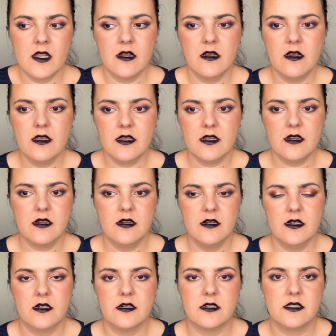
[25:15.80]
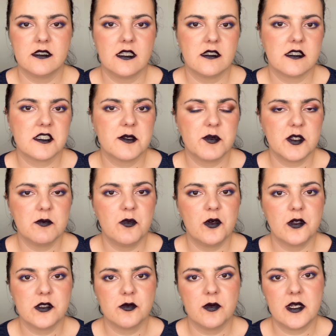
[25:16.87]
link in the description
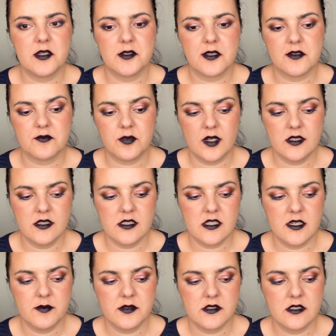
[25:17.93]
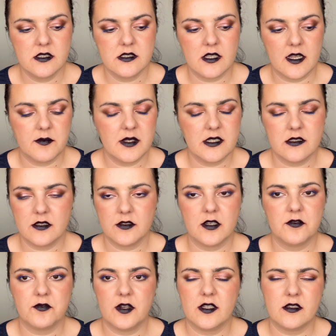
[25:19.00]
box where you can find these lipsticks. I mean, you
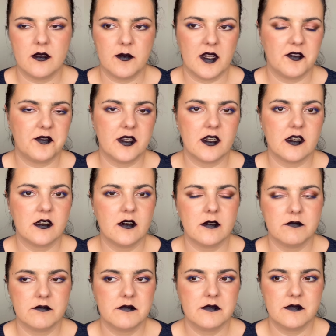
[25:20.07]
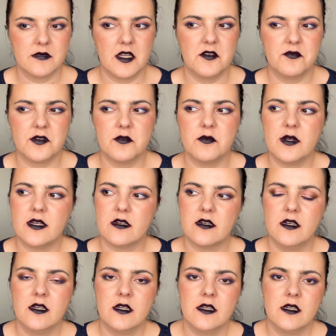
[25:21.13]
can find them, I think, everywhere.
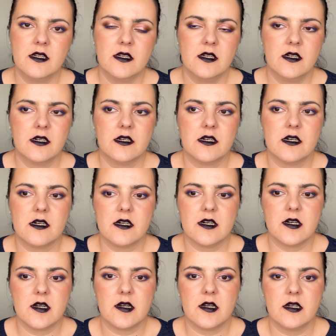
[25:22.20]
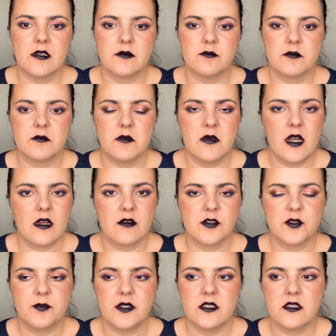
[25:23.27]
MAC
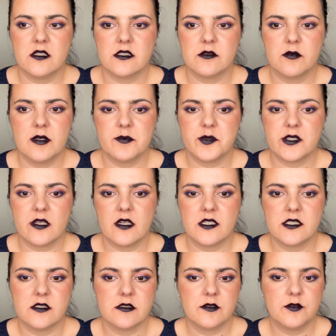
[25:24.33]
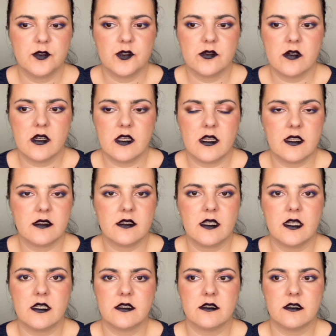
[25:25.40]
Cosmetics websites usually, and
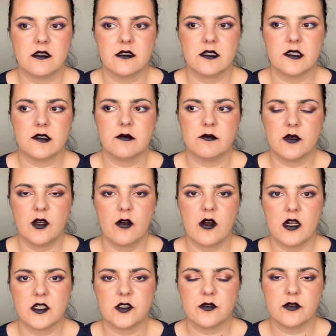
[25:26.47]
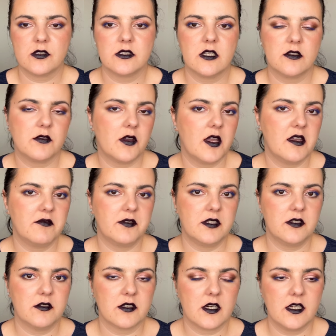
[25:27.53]
then the local stores that you have in
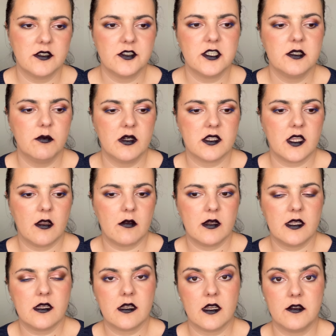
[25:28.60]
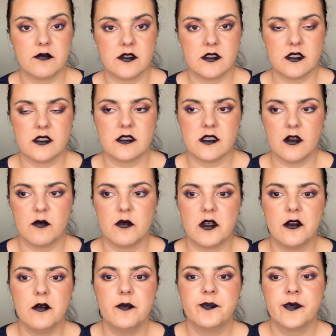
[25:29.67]
your country, but I will link everything down
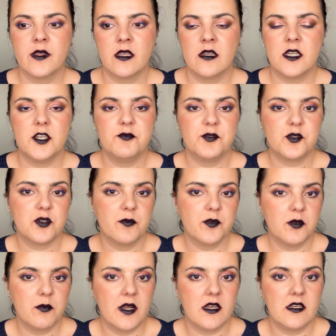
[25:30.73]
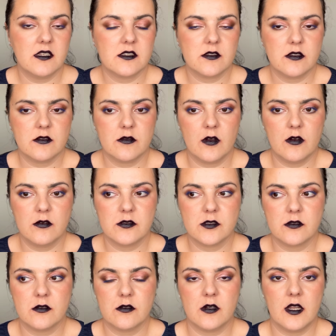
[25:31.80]
below. If you shop to my links, it
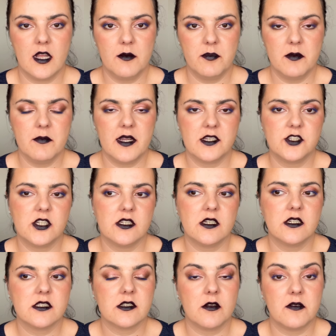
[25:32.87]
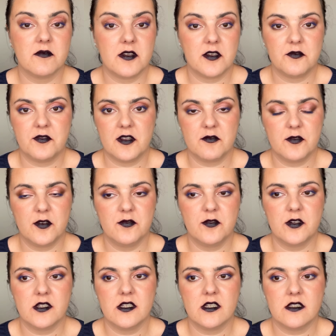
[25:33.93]
also helps in my channel, so I'm very thankful
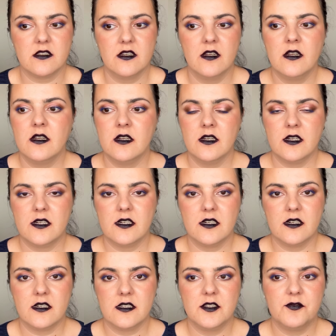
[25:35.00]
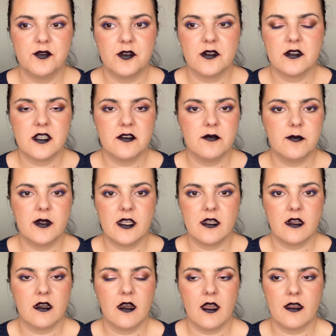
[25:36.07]
for that. If you're giving me
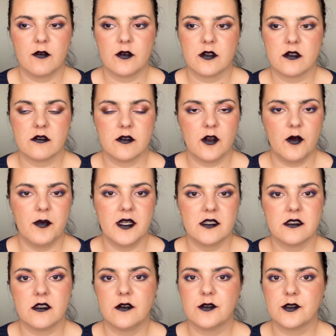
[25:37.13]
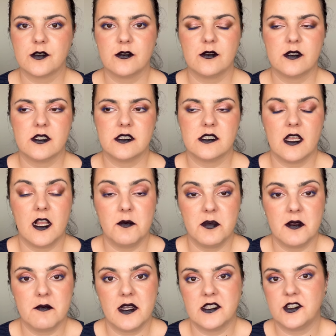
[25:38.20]
a like or comment, also it's
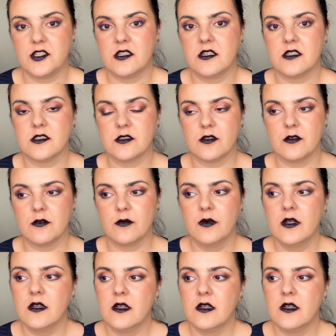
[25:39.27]
helping my channel. So